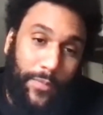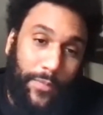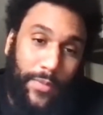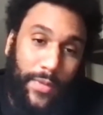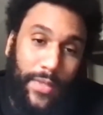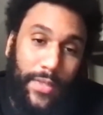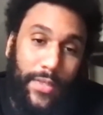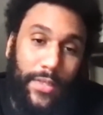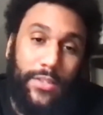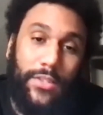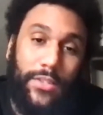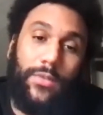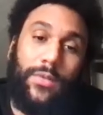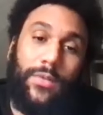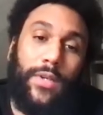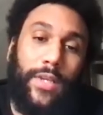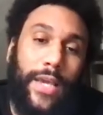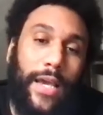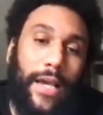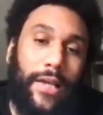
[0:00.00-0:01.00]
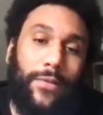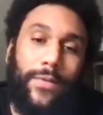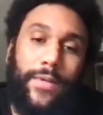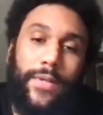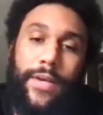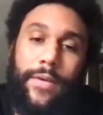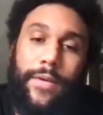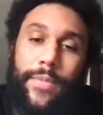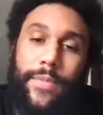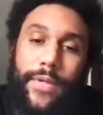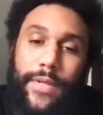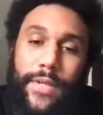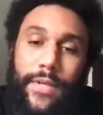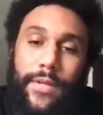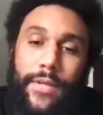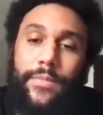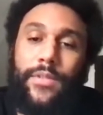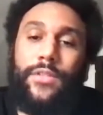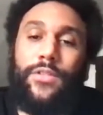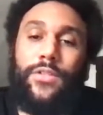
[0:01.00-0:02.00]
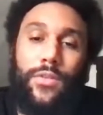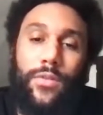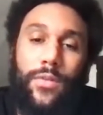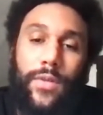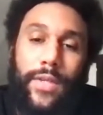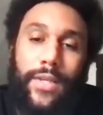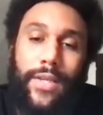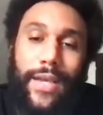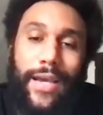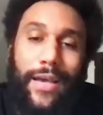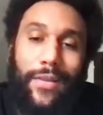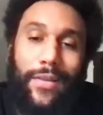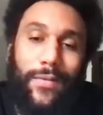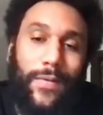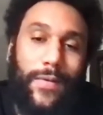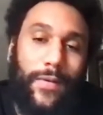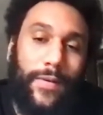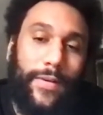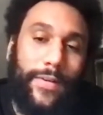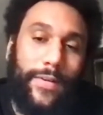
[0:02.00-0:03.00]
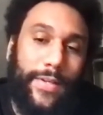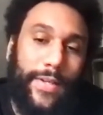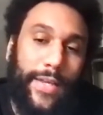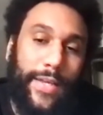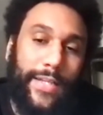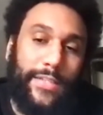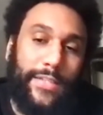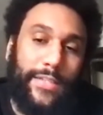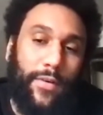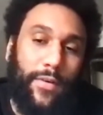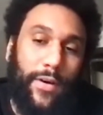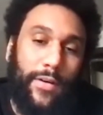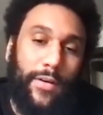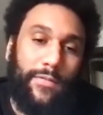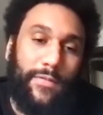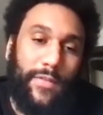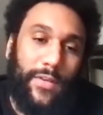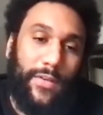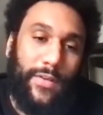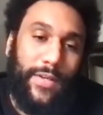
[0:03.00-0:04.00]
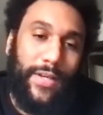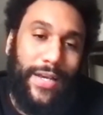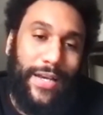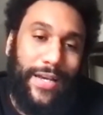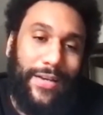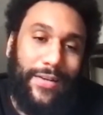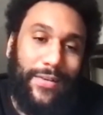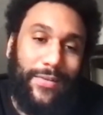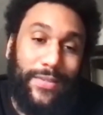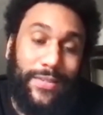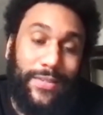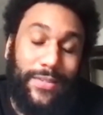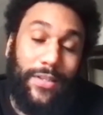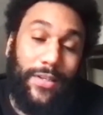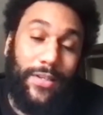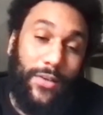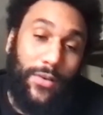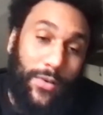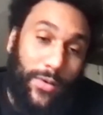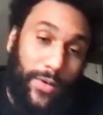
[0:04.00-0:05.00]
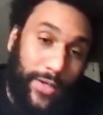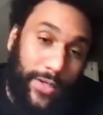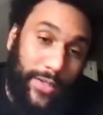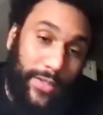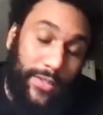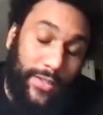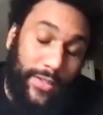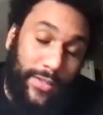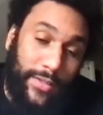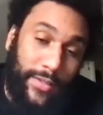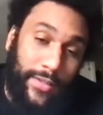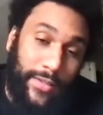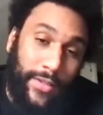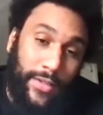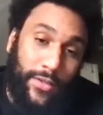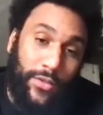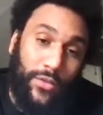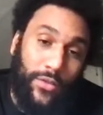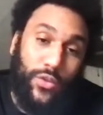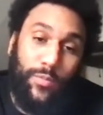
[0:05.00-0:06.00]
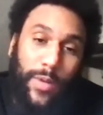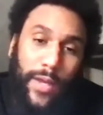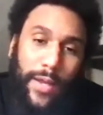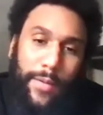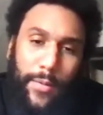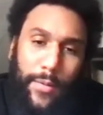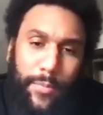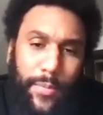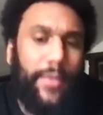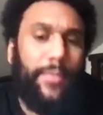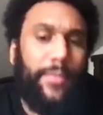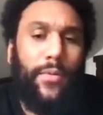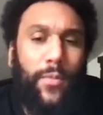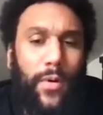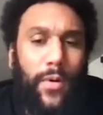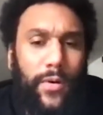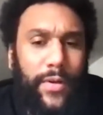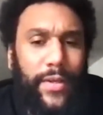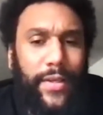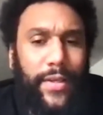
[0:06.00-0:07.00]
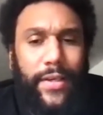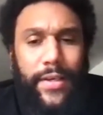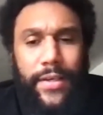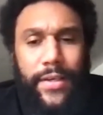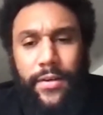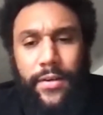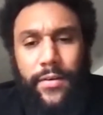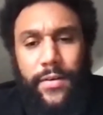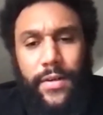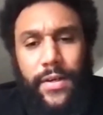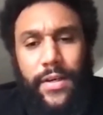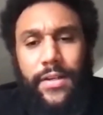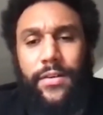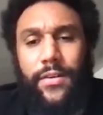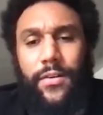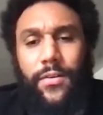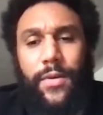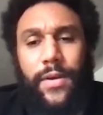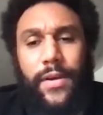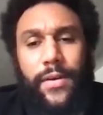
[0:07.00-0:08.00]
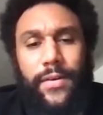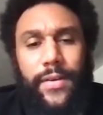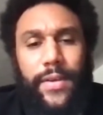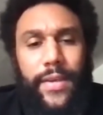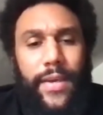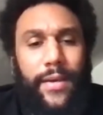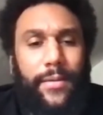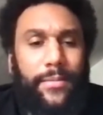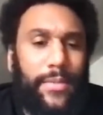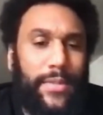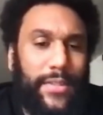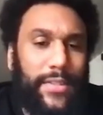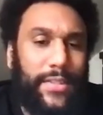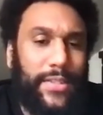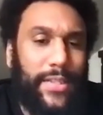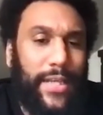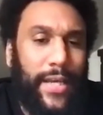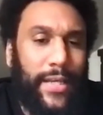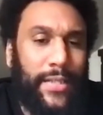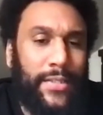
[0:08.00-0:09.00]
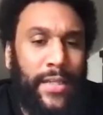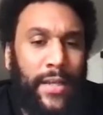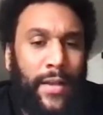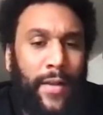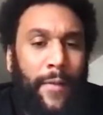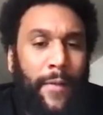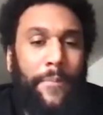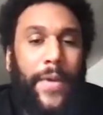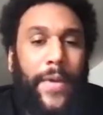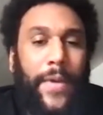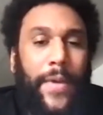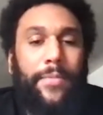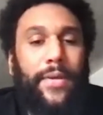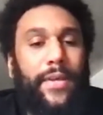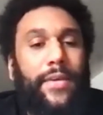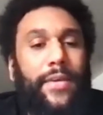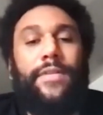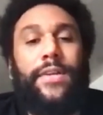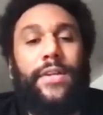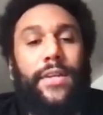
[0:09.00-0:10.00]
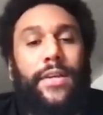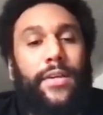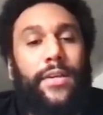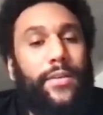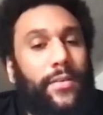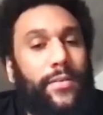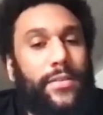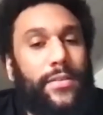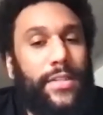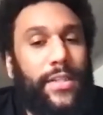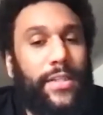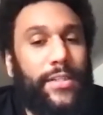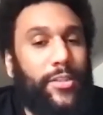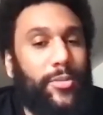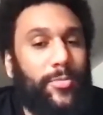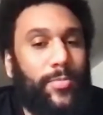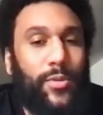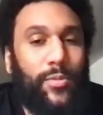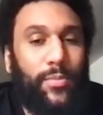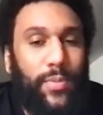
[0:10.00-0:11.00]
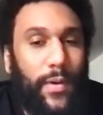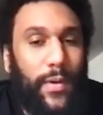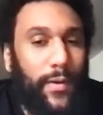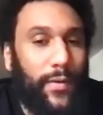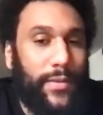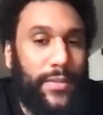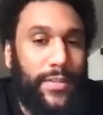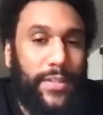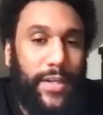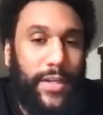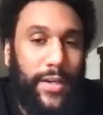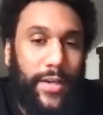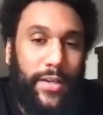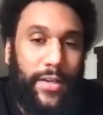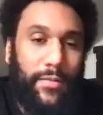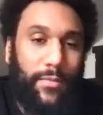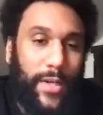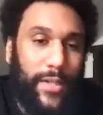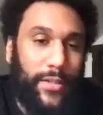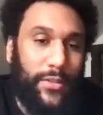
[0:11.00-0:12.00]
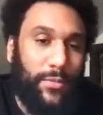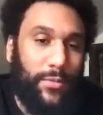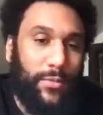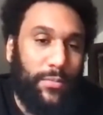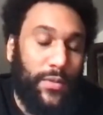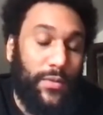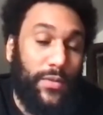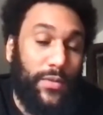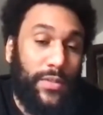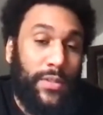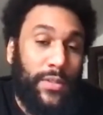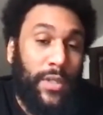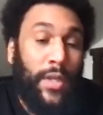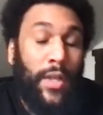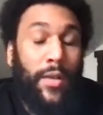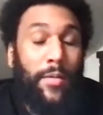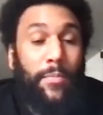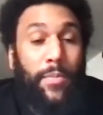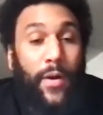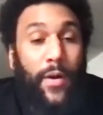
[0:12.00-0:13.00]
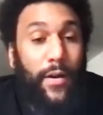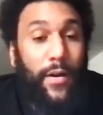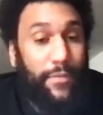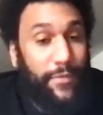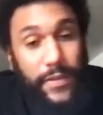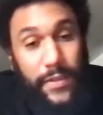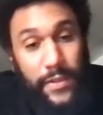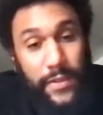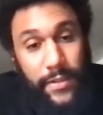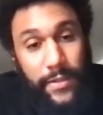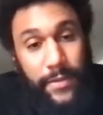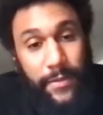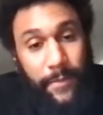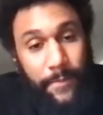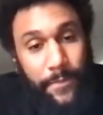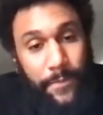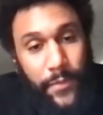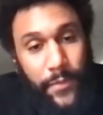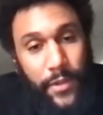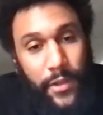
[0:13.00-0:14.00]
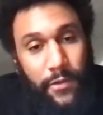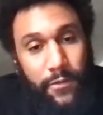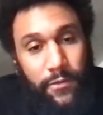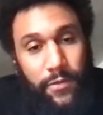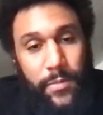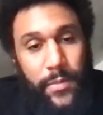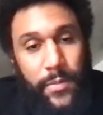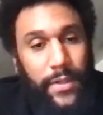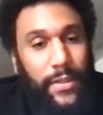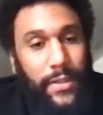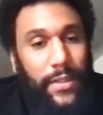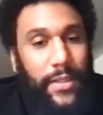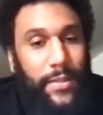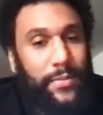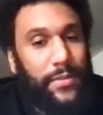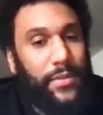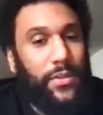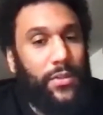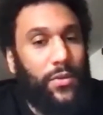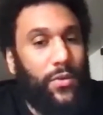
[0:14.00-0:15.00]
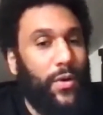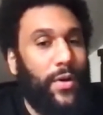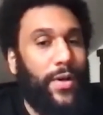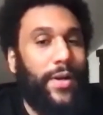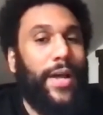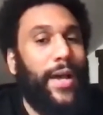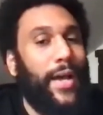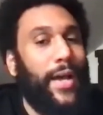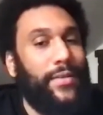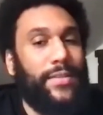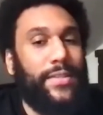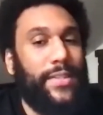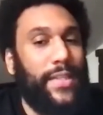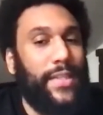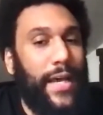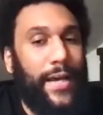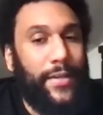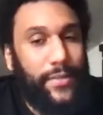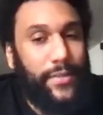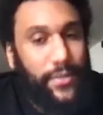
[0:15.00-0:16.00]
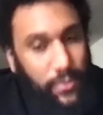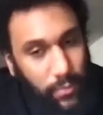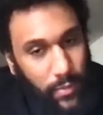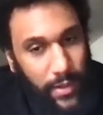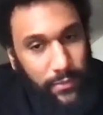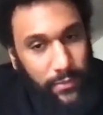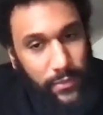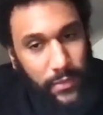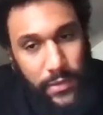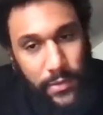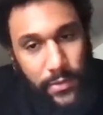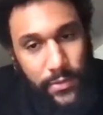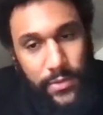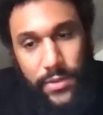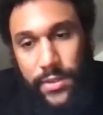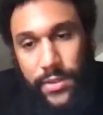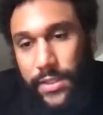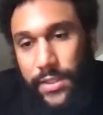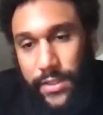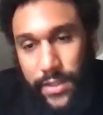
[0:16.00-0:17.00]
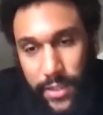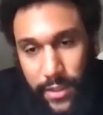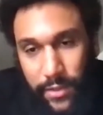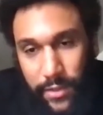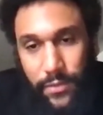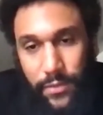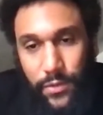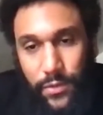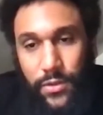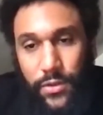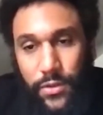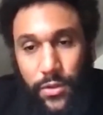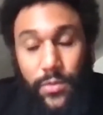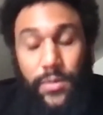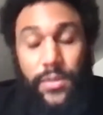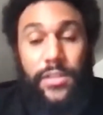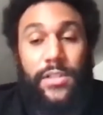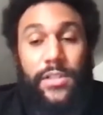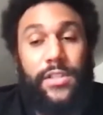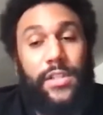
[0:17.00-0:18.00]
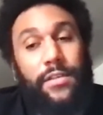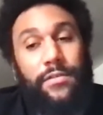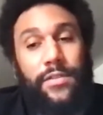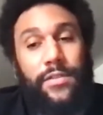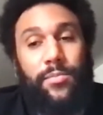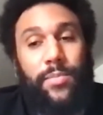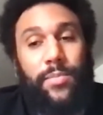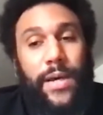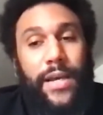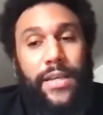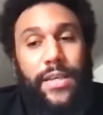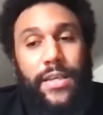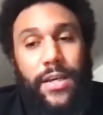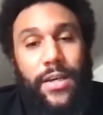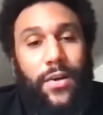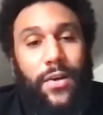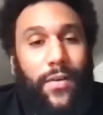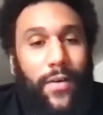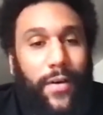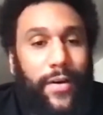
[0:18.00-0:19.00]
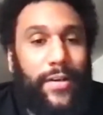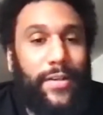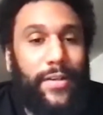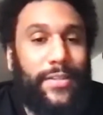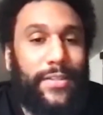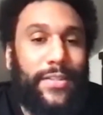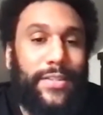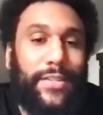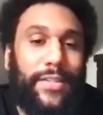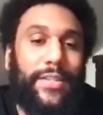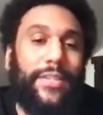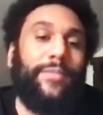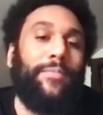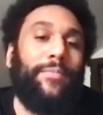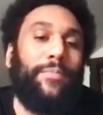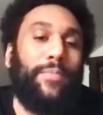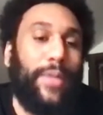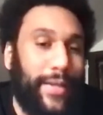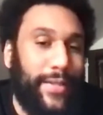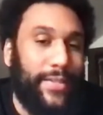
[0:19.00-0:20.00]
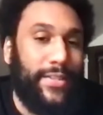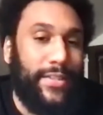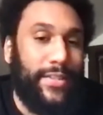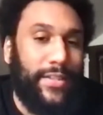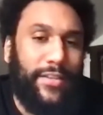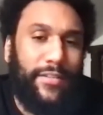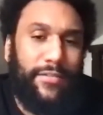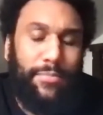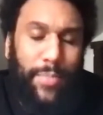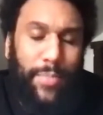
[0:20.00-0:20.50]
in the shooting gallery that becomes a shooting gallery or the next vaudeville congress accordingly. Newspaper people wanting in on underground gambling shacks, maybe even in on sensible proletariat retribution, perfectly. From your lips to courthouse tiles, the revolution that devils do, discovered by young artists in the complexity of